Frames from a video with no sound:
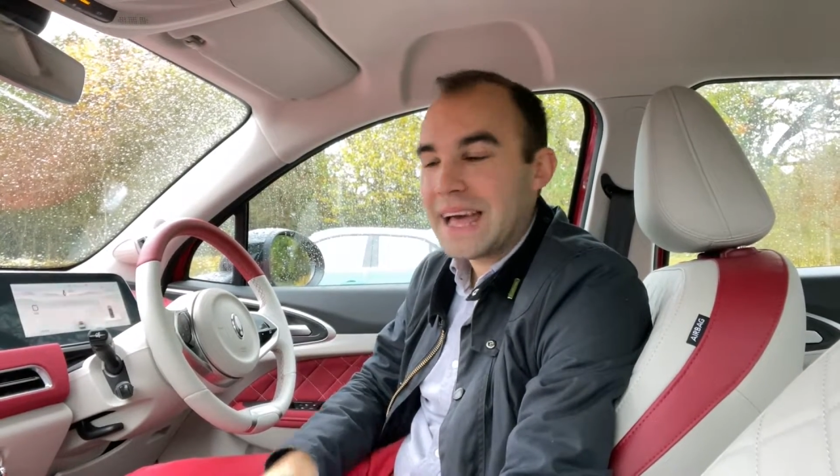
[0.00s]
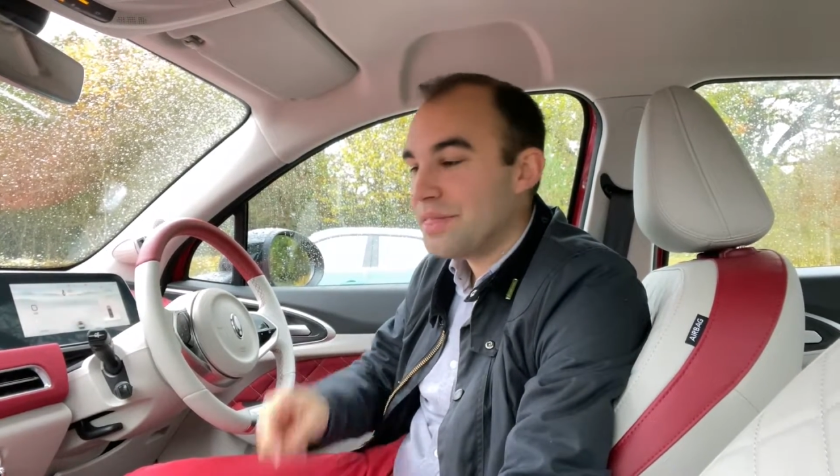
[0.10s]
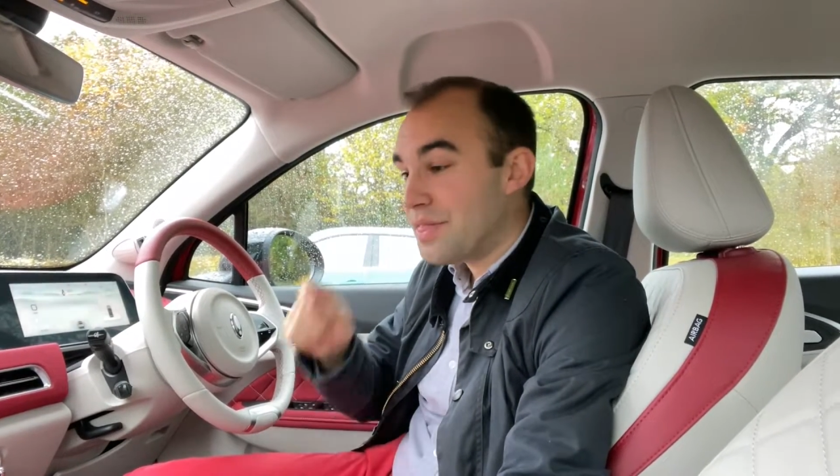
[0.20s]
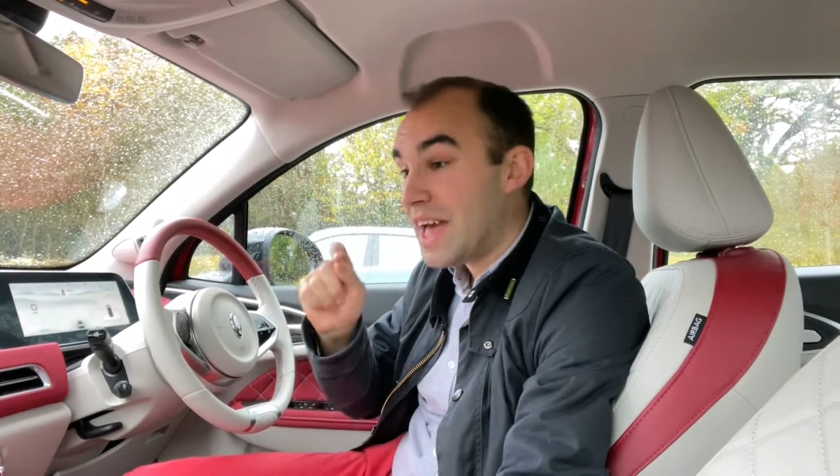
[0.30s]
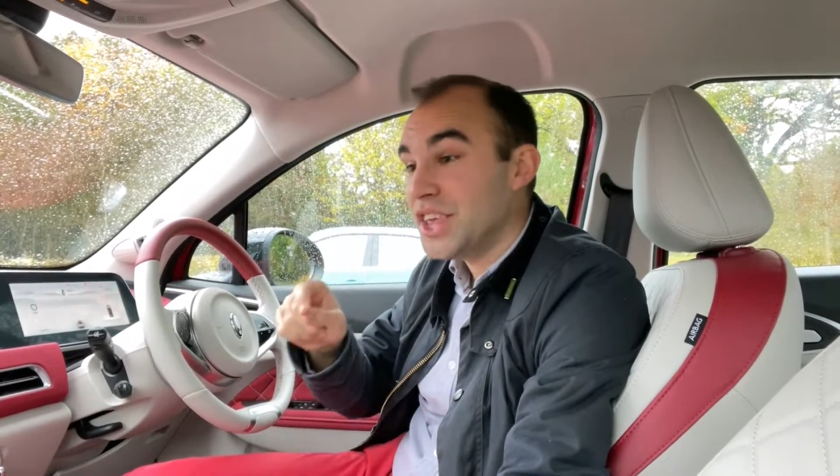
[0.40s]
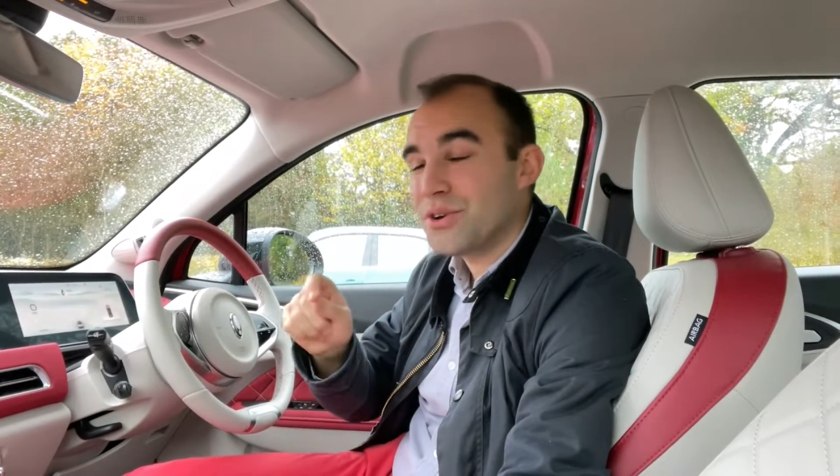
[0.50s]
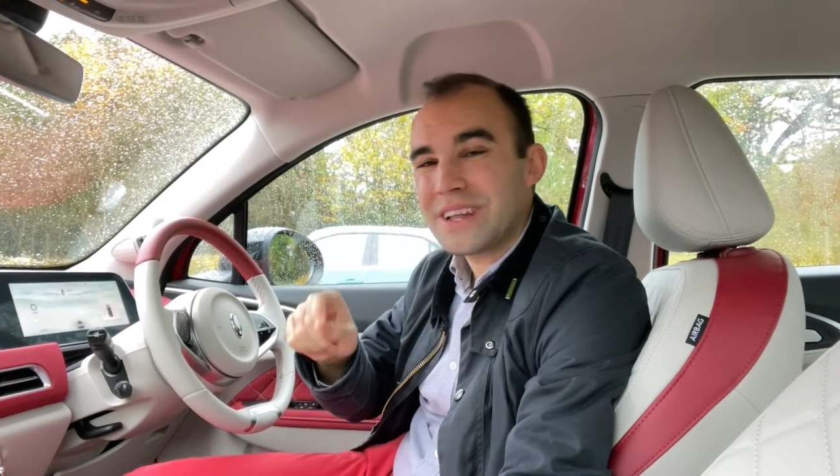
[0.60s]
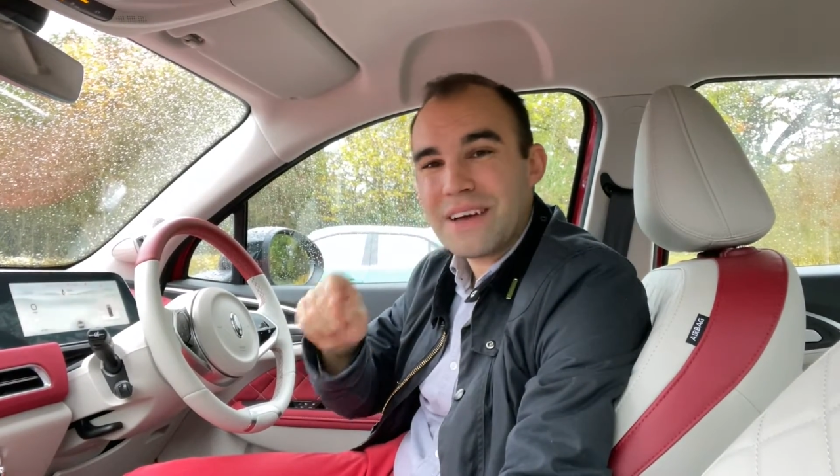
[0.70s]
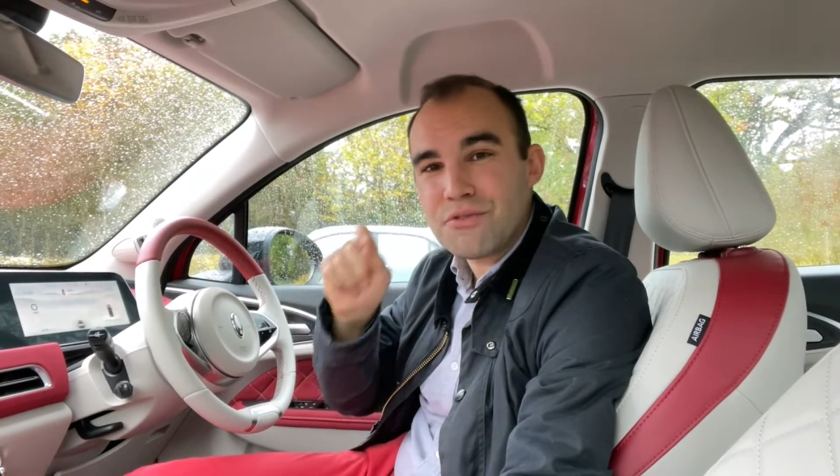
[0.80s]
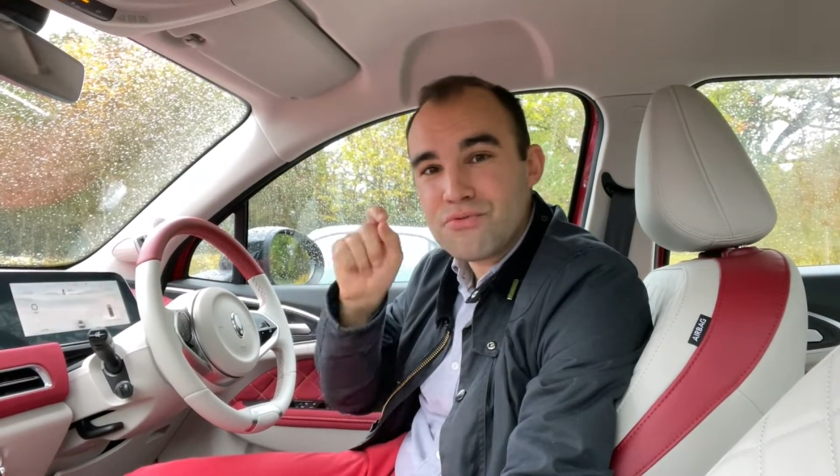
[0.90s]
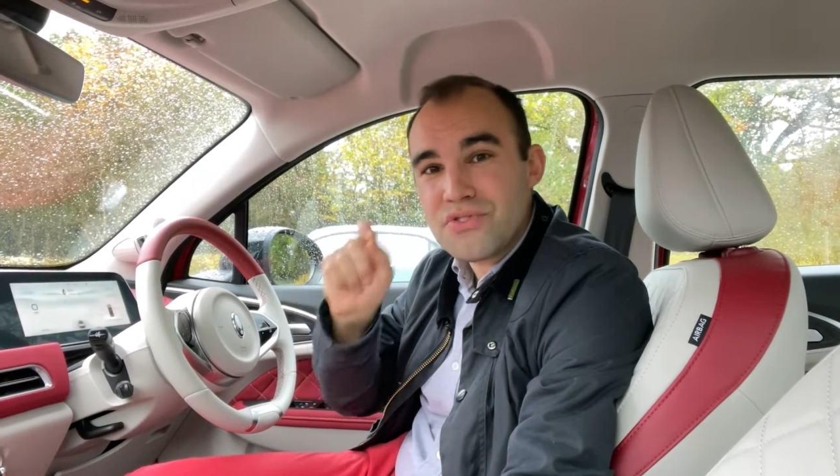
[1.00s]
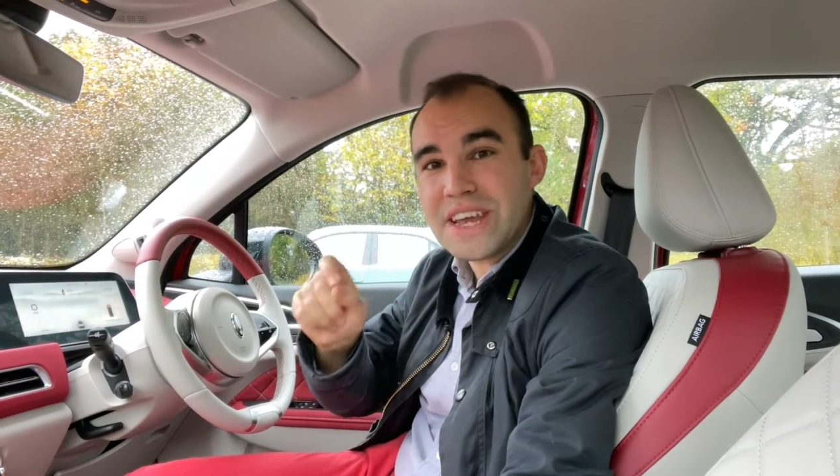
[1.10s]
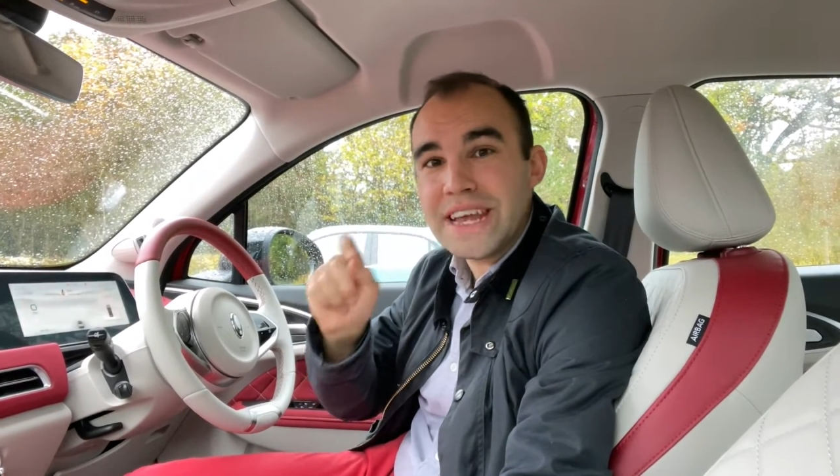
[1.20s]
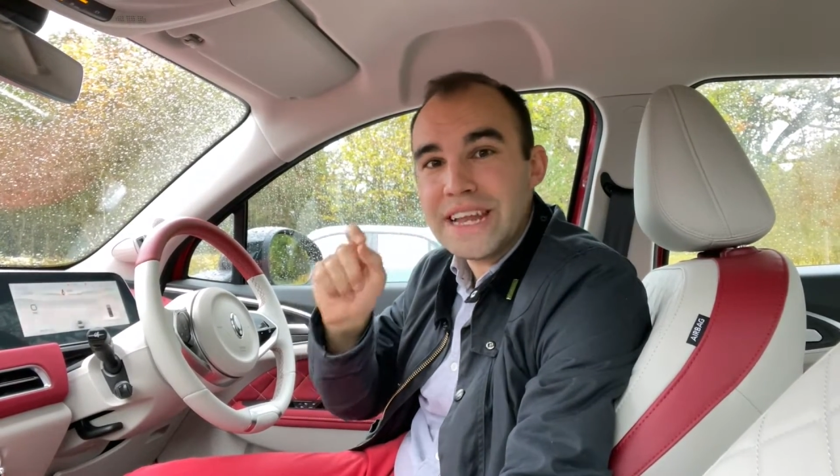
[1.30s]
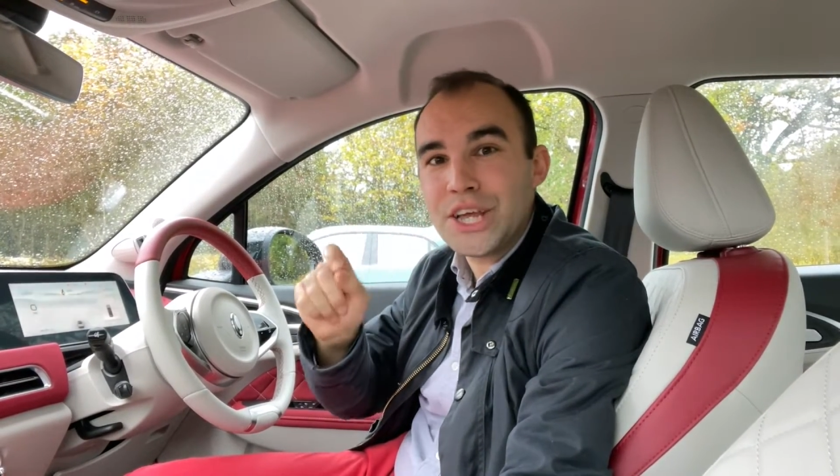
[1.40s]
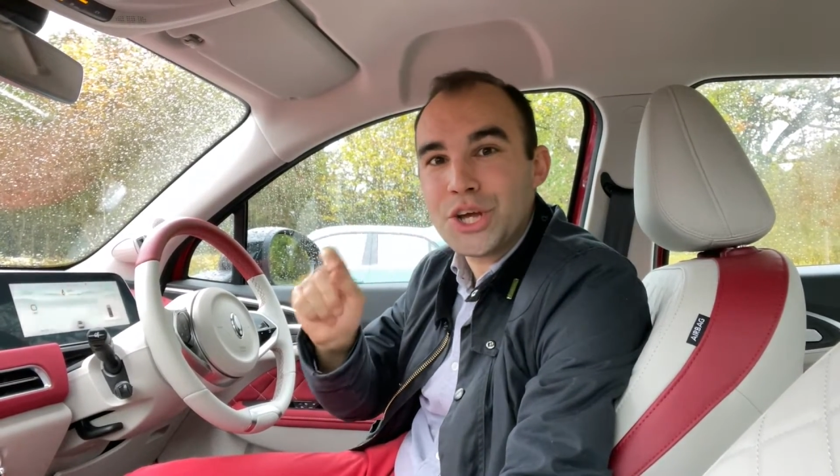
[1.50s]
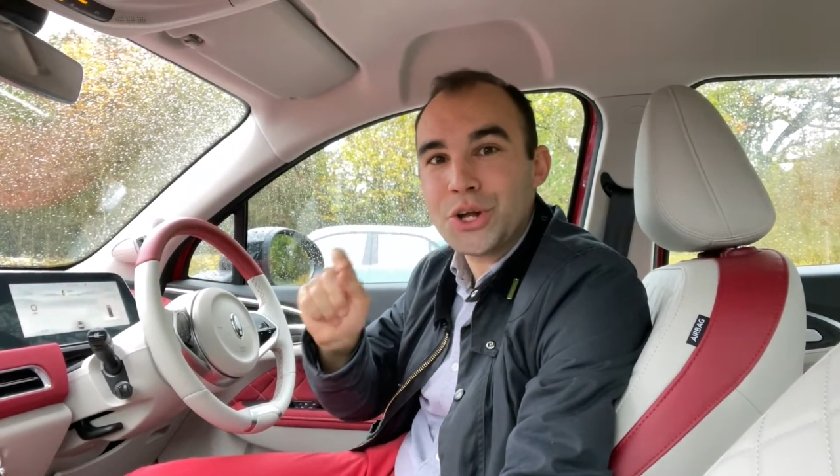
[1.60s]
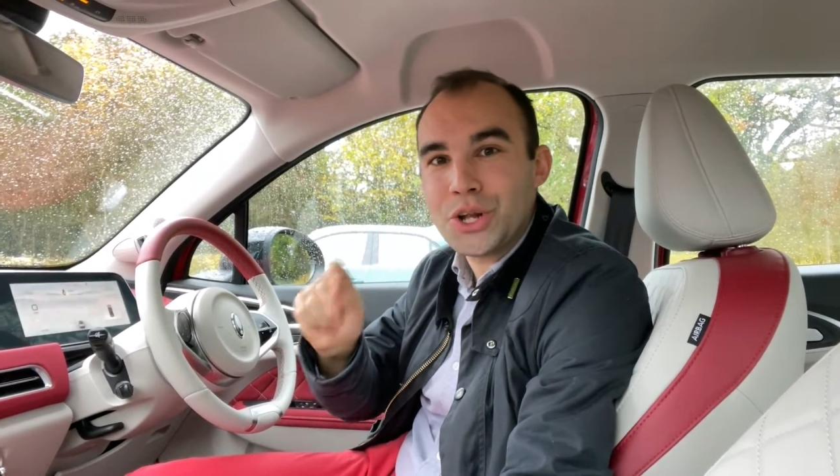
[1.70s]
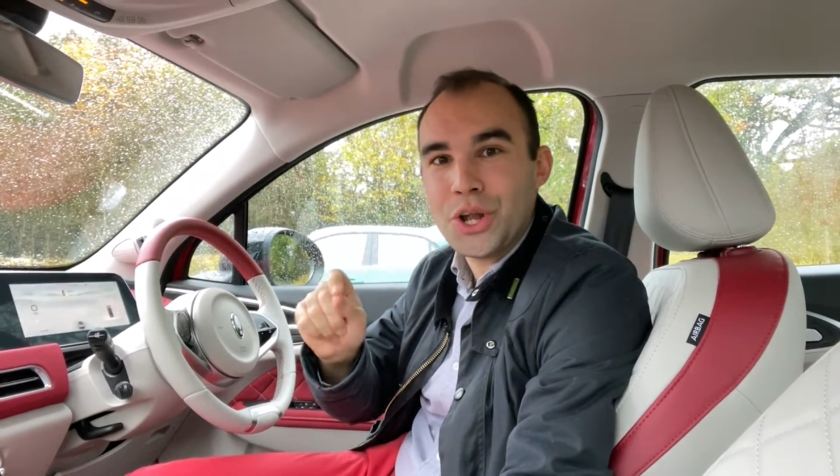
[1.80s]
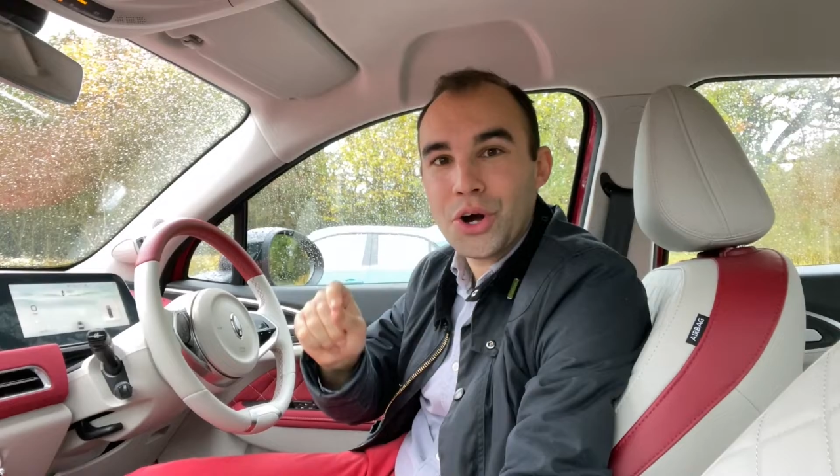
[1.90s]
and there you can have a really
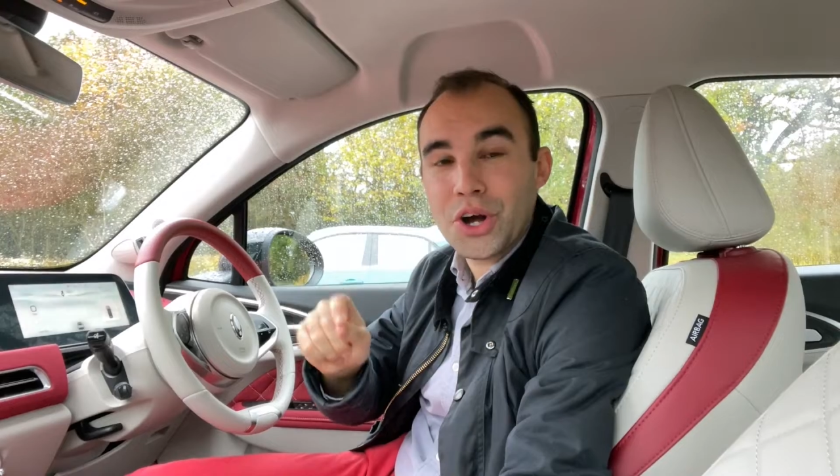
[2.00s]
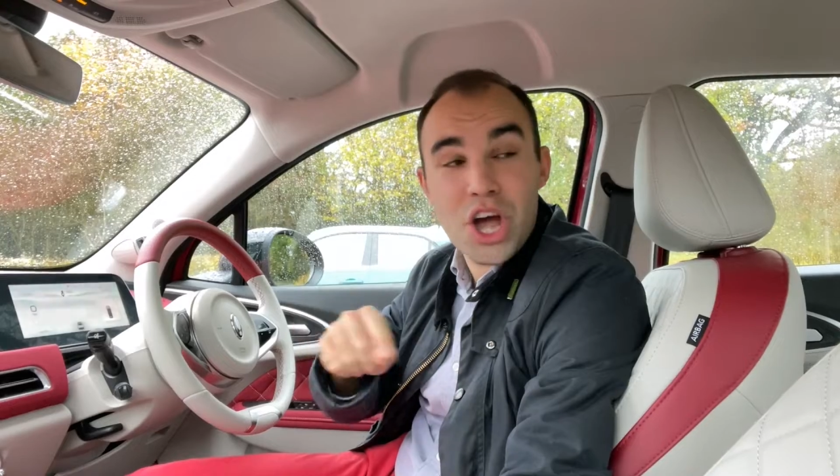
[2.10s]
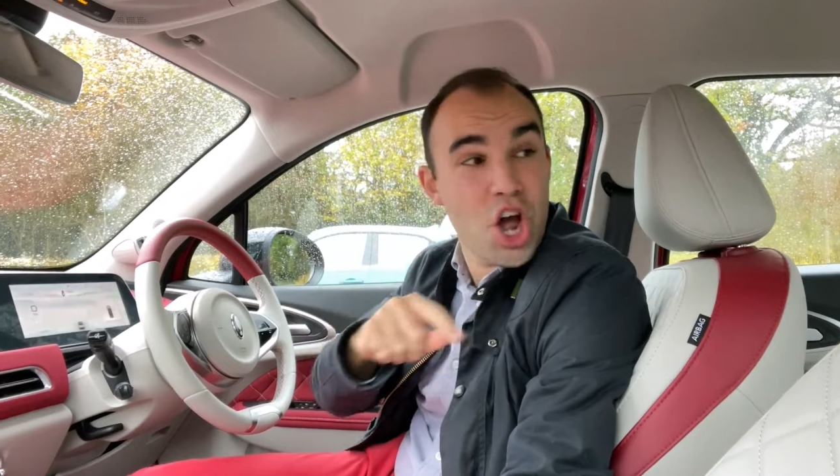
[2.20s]
good look